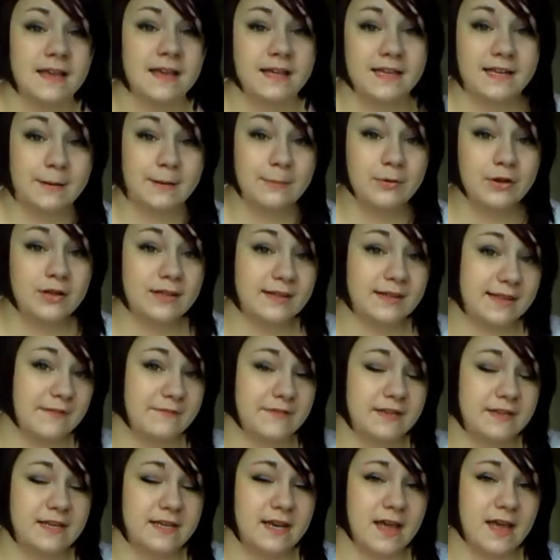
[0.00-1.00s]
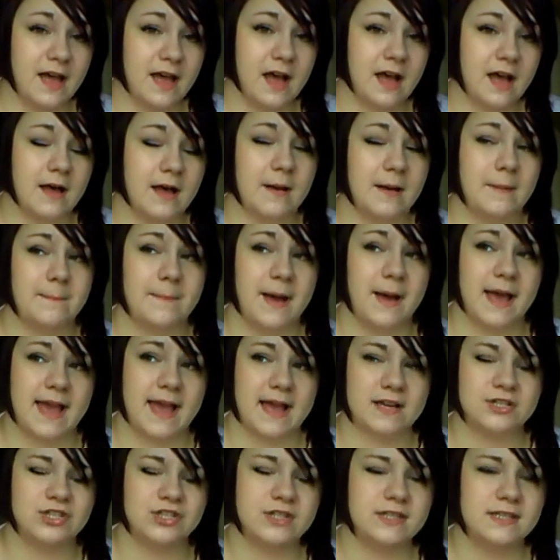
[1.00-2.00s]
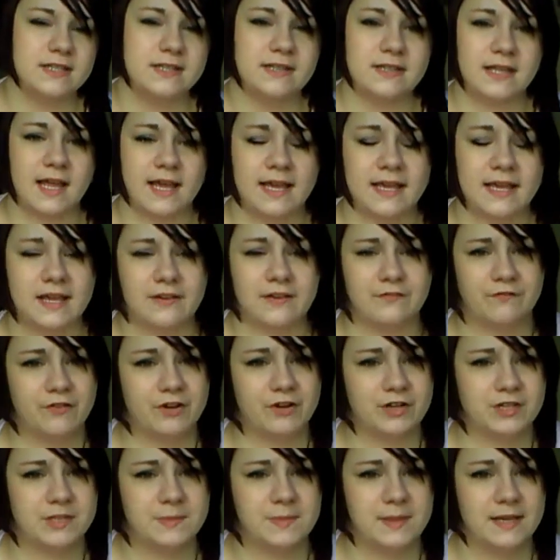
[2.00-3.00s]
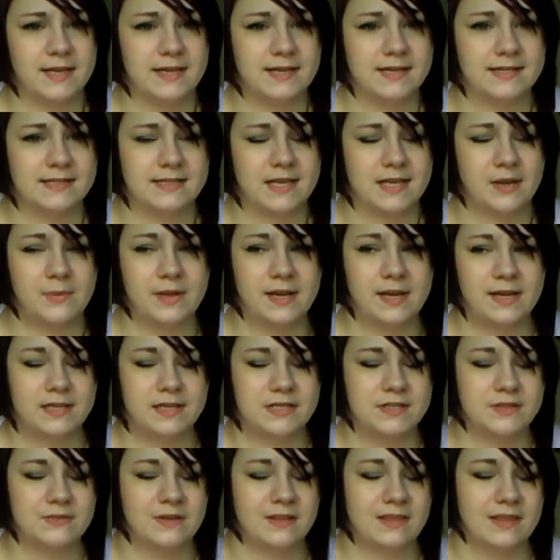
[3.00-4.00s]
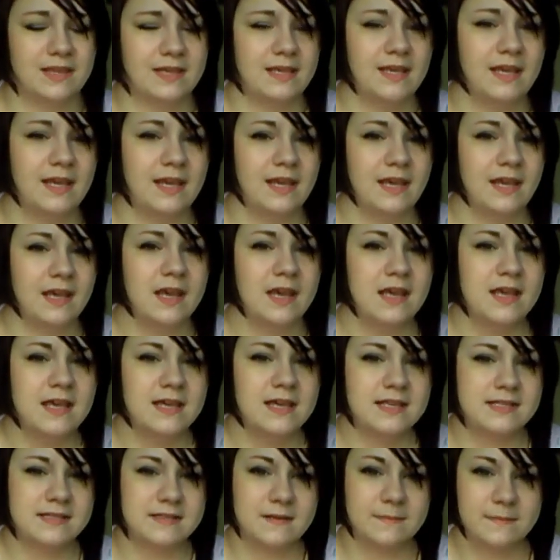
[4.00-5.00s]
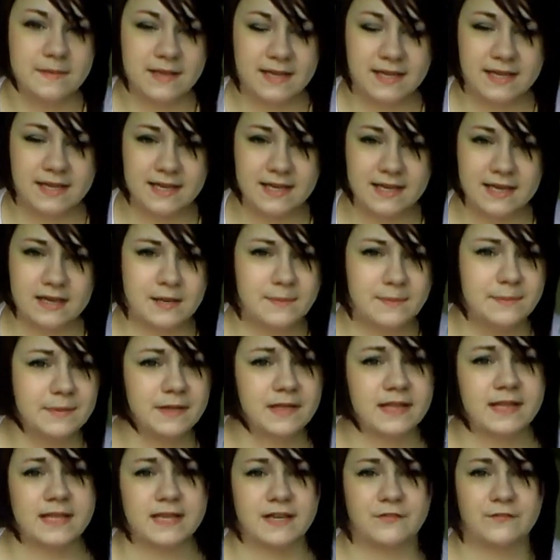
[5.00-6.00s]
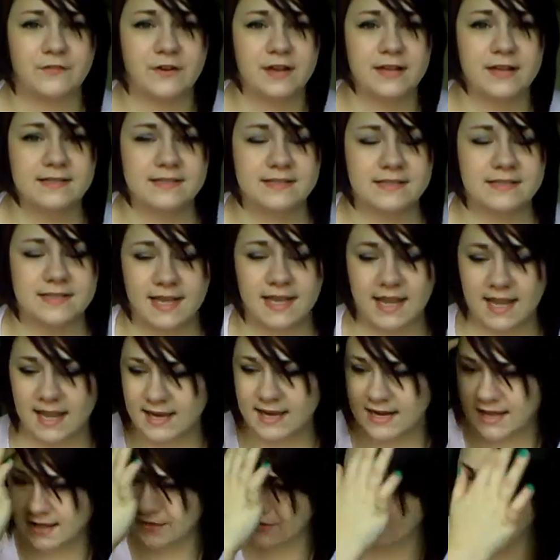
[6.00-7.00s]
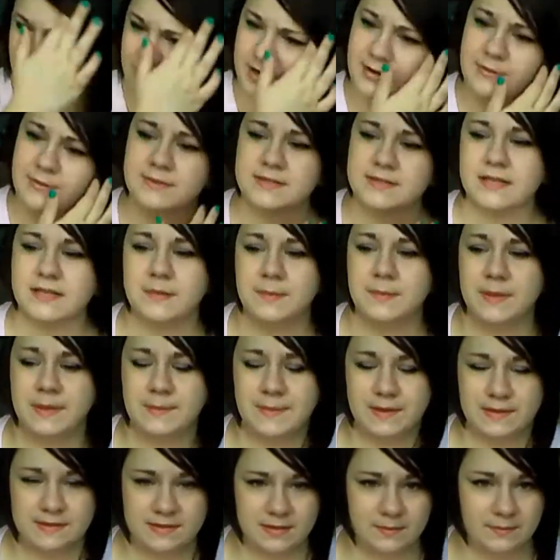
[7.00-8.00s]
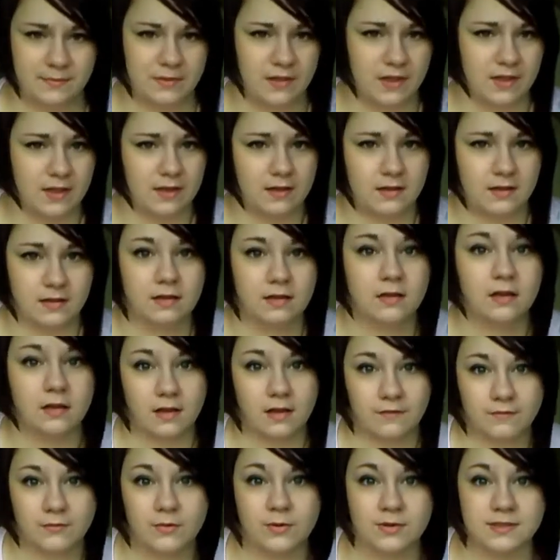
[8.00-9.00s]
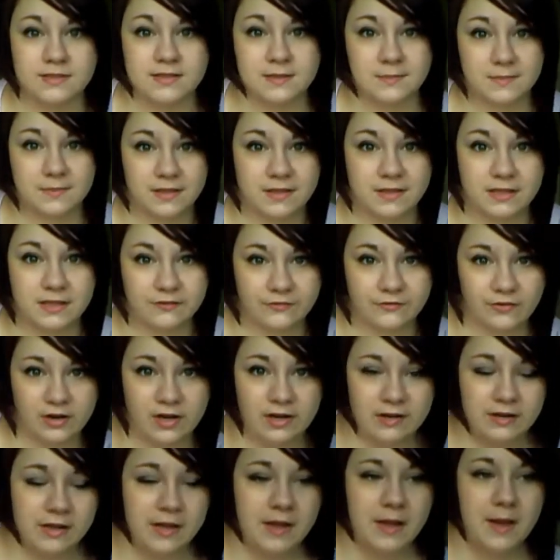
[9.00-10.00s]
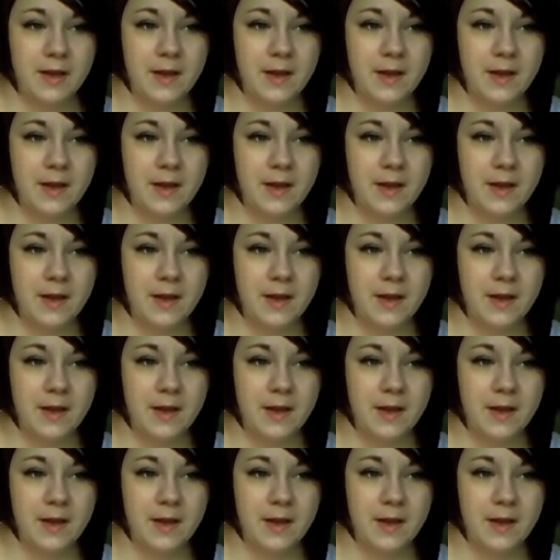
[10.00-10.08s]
Number 11, I actually didn't like at first because I went into it thinking something completely different, and I thought it was going to be about something, of course, completely different.